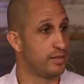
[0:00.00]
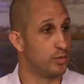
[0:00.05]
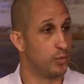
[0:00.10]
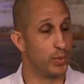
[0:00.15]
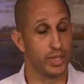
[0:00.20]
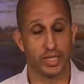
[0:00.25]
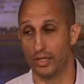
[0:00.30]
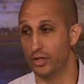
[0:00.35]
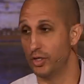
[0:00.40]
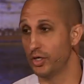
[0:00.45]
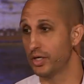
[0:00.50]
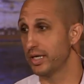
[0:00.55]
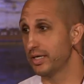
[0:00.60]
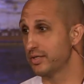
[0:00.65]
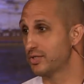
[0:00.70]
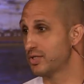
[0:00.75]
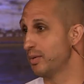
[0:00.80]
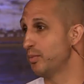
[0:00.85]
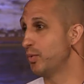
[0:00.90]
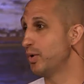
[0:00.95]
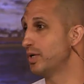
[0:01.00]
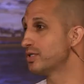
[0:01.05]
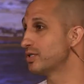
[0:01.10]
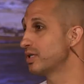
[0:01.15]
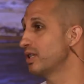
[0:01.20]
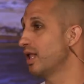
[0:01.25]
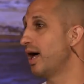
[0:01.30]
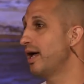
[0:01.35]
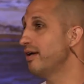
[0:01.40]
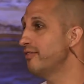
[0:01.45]
We can look at someone's
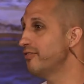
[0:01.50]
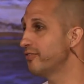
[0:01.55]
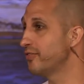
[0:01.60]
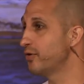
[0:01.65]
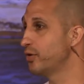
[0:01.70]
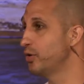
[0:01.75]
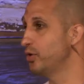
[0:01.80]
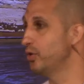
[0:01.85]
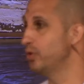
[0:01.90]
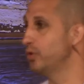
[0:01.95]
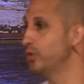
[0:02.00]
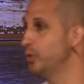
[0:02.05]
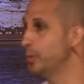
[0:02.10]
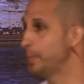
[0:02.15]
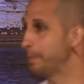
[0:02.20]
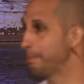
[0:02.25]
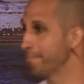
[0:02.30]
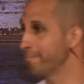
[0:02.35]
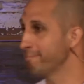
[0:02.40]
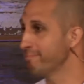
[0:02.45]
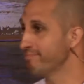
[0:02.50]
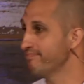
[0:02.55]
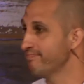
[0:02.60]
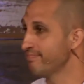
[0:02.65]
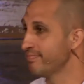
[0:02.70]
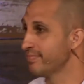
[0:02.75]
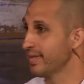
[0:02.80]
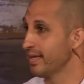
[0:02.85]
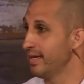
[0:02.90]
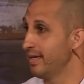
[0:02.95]
life who
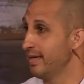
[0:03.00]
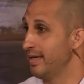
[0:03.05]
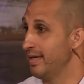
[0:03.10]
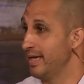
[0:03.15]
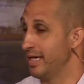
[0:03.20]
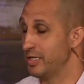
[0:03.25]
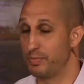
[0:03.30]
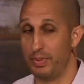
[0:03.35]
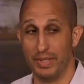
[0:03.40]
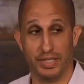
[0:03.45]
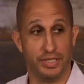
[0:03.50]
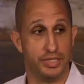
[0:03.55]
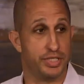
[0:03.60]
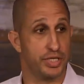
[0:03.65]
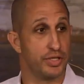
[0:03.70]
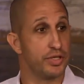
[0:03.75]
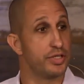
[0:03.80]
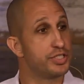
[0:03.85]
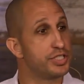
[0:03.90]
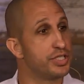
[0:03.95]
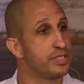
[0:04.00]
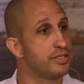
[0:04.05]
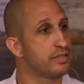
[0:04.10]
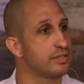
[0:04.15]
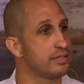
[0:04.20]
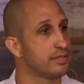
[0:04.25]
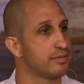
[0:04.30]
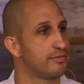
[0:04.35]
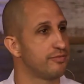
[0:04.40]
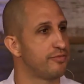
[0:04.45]
has been
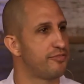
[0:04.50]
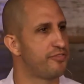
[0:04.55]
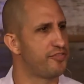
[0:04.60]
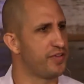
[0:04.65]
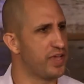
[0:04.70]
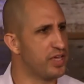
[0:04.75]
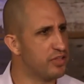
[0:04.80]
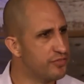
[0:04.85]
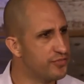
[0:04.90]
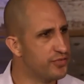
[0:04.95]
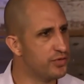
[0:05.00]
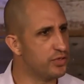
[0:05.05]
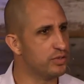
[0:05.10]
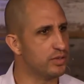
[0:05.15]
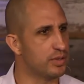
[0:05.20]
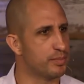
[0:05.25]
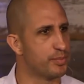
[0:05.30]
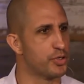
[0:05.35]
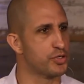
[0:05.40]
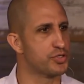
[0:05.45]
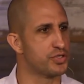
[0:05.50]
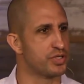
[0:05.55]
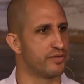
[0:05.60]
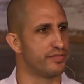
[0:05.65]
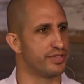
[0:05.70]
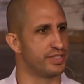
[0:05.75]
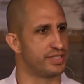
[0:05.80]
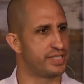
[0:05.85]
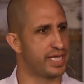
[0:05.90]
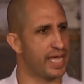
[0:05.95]
diligent, faithful, person of
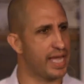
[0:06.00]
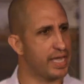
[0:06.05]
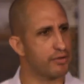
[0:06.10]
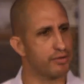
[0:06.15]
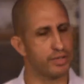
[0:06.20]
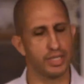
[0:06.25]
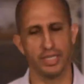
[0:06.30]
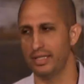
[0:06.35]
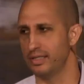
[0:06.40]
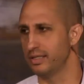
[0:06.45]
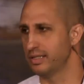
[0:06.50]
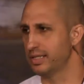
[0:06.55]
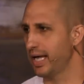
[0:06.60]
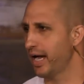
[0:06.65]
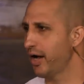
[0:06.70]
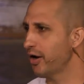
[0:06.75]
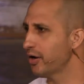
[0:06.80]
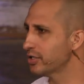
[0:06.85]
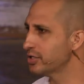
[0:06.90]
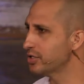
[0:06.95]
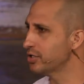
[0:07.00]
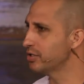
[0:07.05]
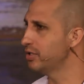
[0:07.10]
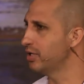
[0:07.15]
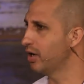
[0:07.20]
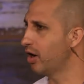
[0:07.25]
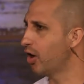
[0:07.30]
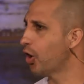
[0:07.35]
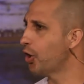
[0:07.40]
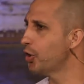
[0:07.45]
integrity and character
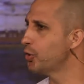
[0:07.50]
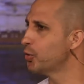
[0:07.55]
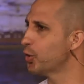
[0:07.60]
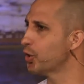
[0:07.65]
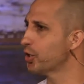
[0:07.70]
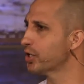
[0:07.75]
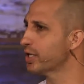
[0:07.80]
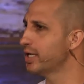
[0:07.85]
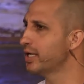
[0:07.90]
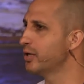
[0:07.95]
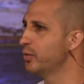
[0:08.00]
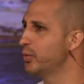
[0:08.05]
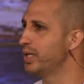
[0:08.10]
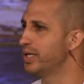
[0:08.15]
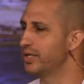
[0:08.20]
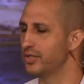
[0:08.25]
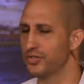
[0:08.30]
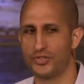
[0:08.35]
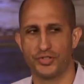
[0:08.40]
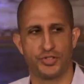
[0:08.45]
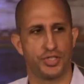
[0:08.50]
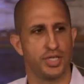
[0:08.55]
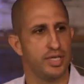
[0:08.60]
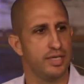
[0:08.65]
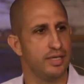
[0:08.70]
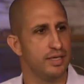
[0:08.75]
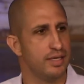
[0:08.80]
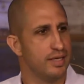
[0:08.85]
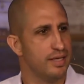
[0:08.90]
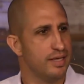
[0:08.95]
and hardworking, and we can
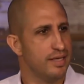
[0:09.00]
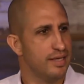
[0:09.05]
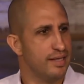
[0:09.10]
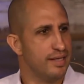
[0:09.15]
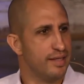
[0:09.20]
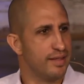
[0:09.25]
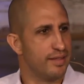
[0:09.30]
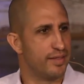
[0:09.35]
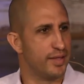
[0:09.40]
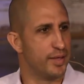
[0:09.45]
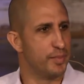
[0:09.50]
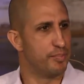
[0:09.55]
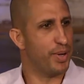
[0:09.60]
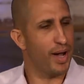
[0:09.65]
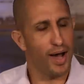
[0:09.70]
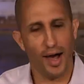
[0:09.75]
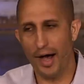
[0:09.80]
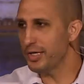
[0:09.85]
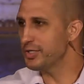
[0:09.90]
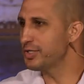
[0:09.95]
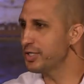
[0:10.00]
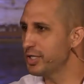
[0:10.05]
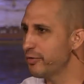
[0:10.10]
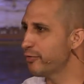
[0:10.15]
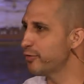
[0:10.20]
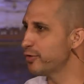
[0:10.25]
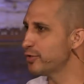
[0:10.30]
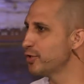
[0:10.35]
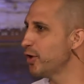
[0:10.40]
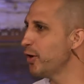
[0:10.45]
see the
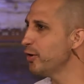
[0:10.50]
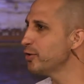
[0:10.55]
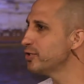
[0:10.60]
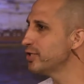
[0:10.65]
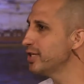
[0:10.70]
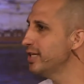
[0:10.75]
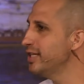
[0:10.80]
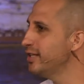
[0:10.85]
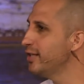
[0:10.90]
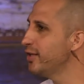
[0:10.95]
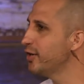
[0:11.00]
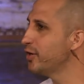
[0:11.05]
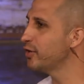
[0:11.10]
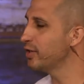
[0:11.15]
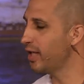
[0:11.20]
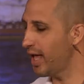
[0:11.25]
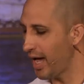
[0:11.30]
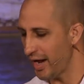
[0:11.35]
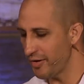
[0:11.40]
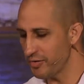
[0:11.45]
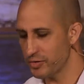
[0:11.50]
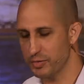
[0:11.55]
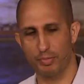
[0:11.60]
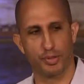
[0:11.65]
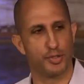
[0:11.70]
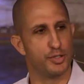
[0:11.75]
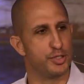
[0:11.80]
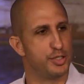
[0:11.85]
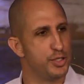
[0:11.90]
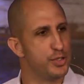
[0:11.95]
positive results in their lives
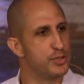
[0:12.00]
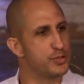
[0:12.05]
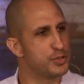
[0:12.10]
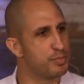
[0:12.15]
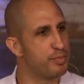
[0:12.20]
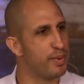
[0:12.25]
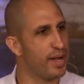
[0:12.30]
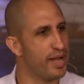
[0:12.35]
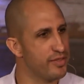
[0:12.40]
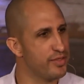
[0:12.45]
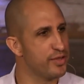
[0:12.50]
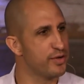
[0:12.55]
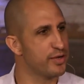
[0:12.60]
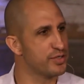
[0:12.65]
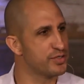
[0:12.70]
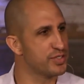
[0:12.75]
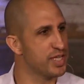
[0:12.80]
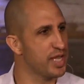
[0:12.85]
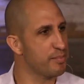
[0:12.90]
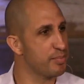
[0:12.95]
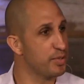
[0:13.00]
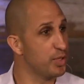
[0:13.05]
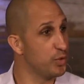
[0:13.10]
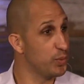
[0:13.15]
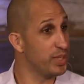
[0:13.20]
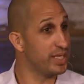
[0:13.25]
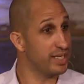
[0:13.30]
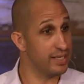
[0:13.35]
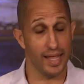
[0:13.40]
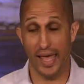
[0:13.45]
produced by their example, and
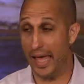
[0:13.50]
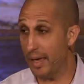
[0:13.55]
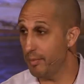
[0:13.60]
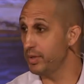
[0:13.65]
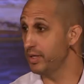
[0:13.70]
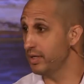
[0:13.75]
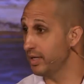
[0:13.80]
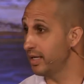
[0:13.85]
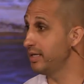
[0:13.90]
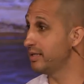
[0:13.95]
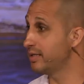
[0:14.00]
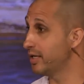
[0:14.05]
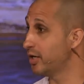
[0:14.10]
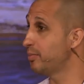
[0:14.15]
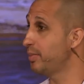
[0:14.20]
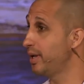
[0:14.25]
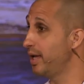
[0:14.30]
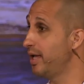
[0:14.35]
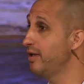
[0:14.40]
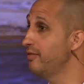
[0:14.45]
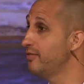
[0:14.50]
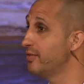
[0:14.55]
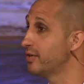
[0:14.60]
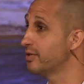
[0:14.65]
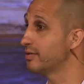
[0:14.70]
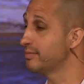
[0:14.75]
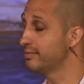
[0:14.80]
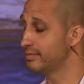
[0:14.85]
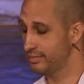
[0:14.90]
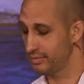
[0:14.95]
we can emulate their behavior.